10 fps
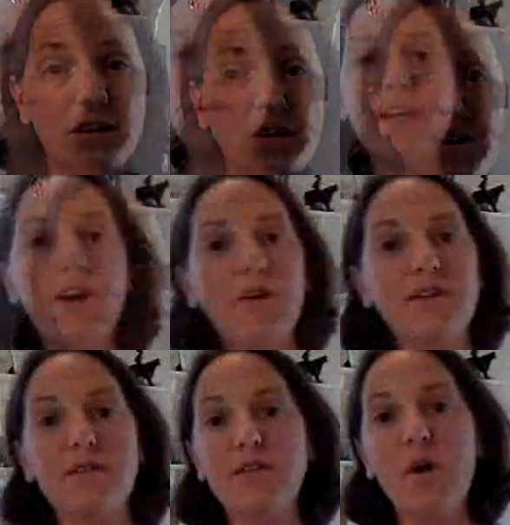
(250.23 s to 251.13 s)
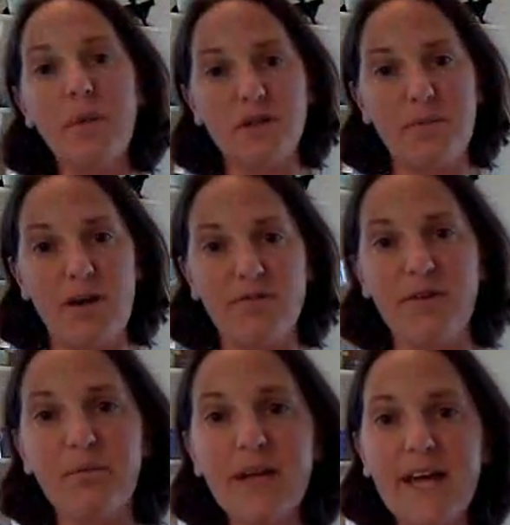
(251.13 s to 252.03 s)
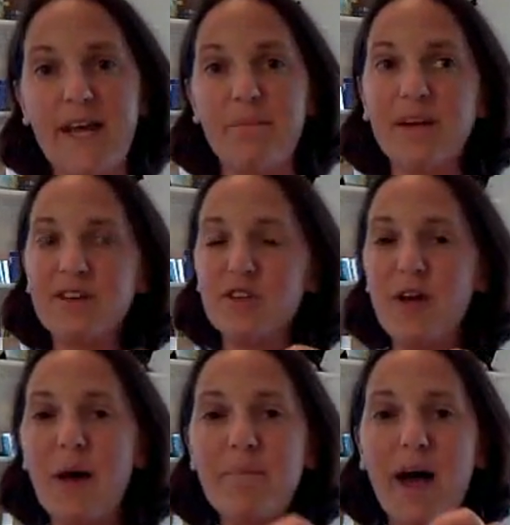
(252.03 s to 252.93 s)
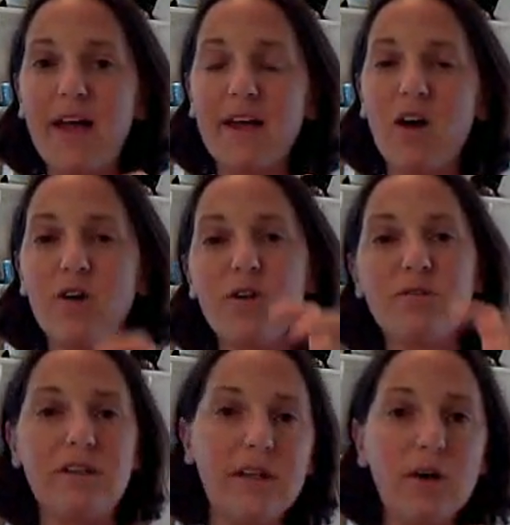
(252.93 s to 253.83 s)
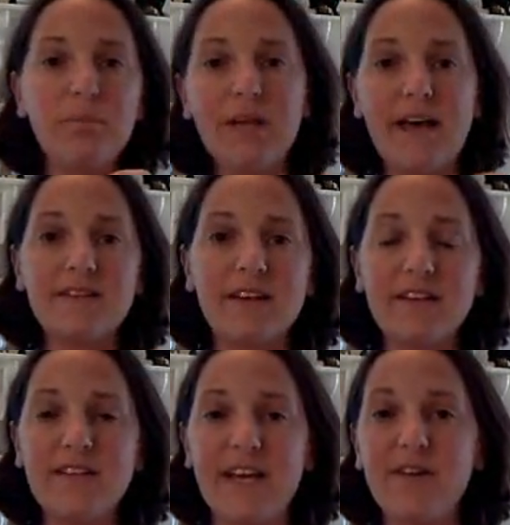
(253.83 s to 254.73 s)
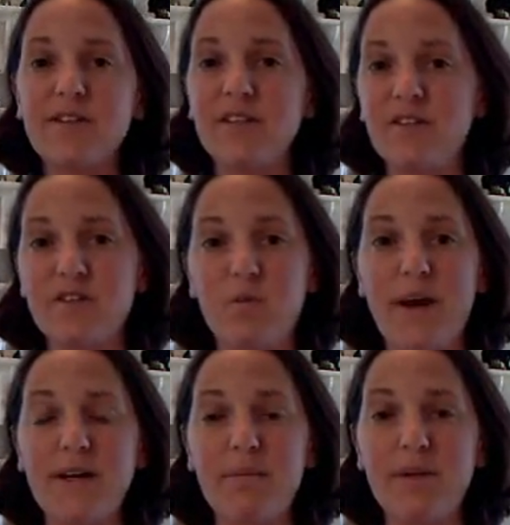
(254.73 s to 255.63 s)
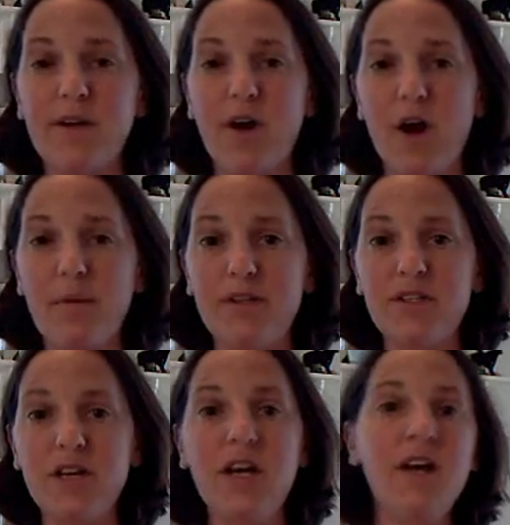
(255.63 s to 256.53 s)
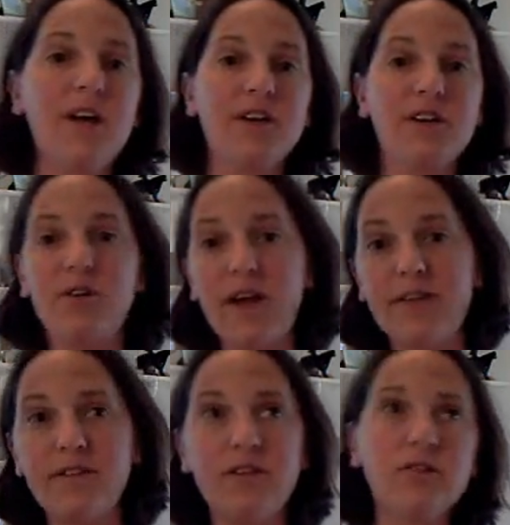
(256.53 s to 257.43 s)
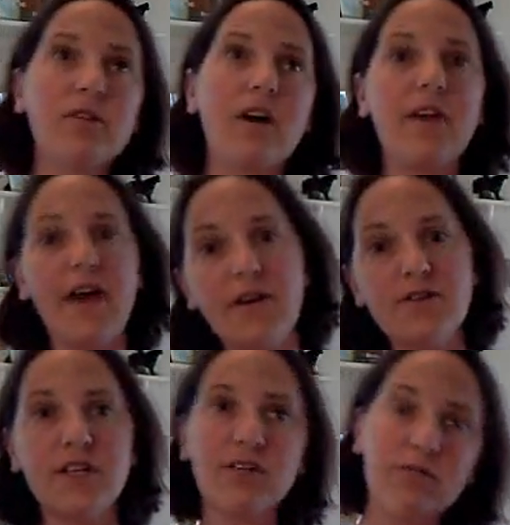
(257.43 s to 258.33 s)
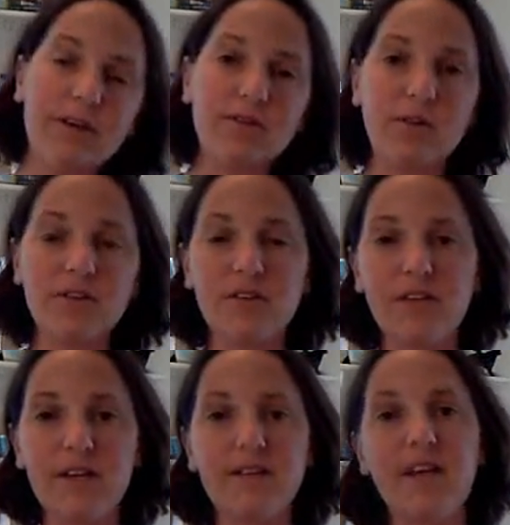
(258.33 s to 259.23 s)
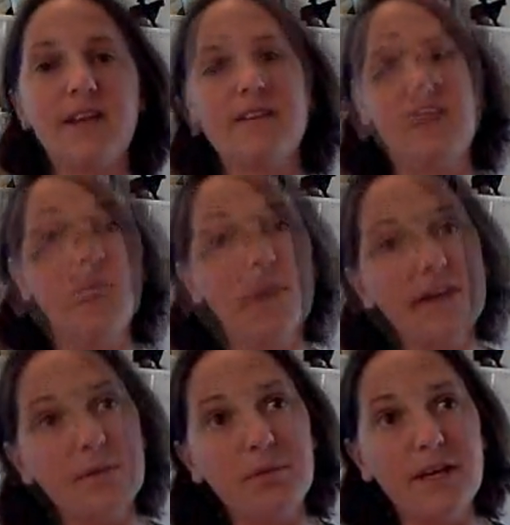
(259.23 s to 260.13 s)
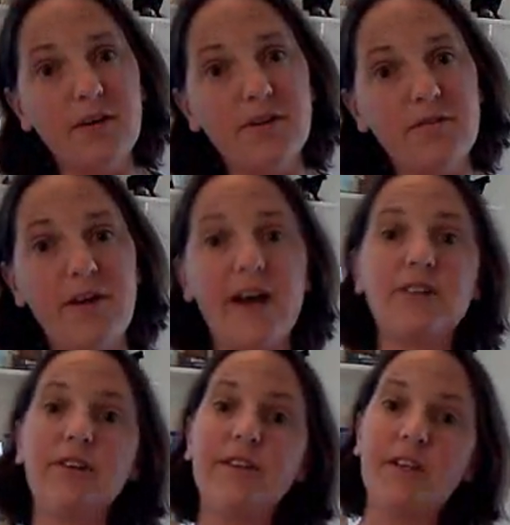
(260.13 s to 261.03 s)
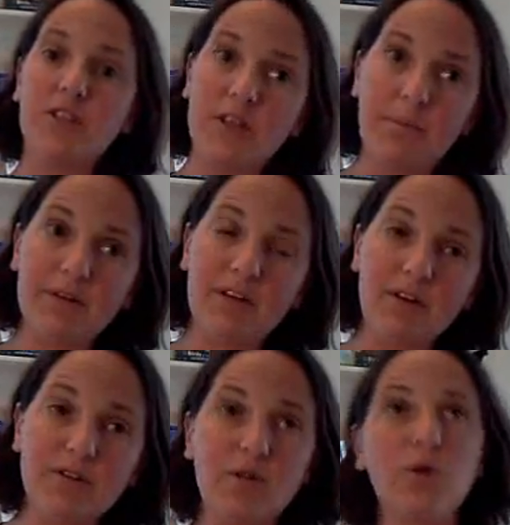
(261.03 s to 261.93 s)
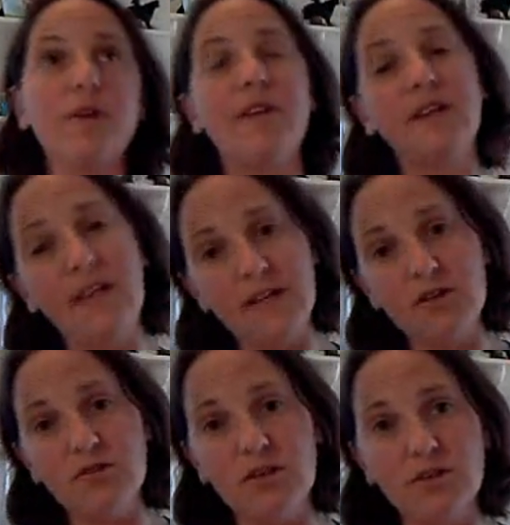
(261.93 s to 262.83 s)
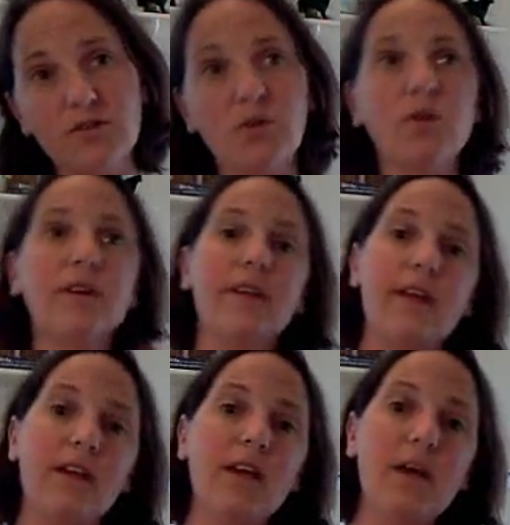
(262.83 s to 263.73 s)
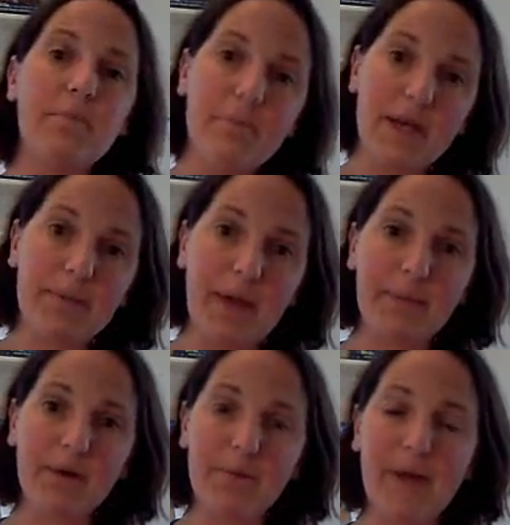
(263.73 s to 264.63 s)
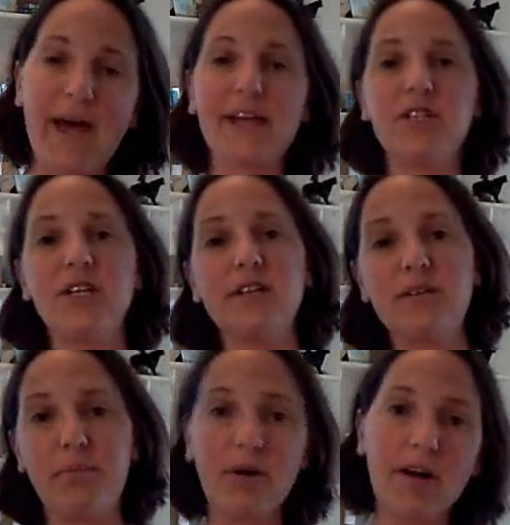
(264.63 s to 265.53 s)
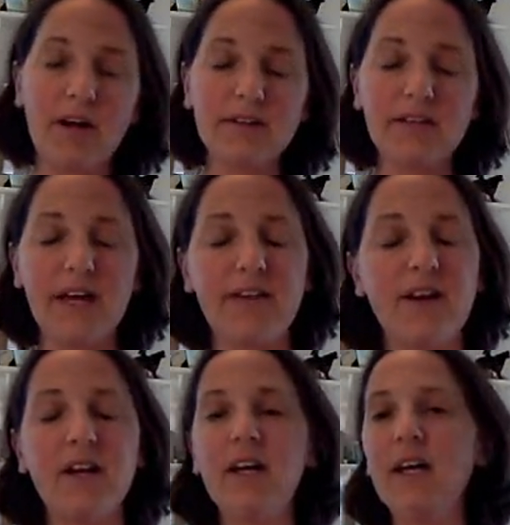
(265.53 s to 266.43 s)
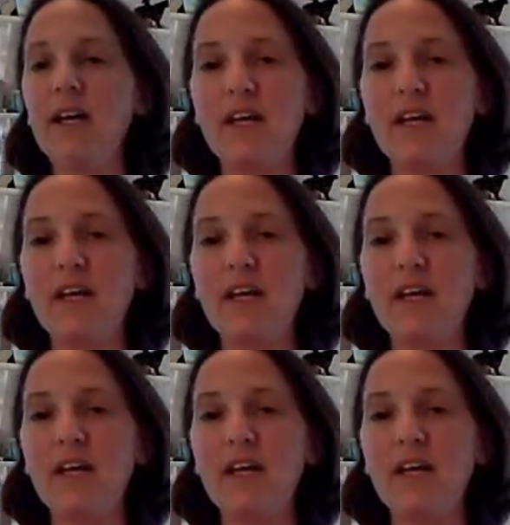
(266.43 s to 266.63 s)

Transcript: Your own Play-Doh is so much better for the planet because you're not buying all those little plastic containers that just wind up in the garbage. You don't have to use all the energy and resources that it takes to make the Play-Doh in the factory and then ship it to your store and then get you to the store and then make paper and packaging to put it all together.